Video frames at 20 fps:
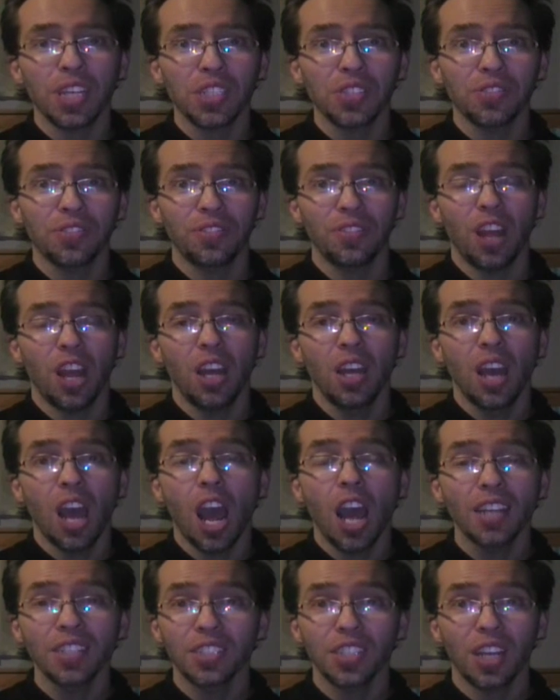us,
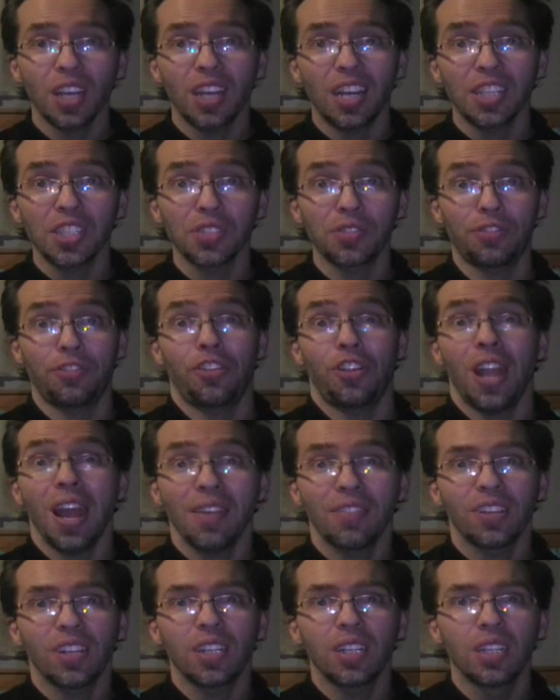haunt us
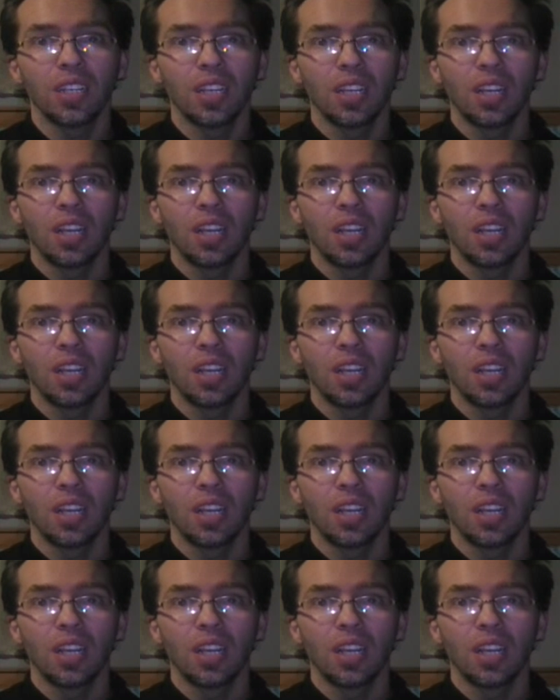forever.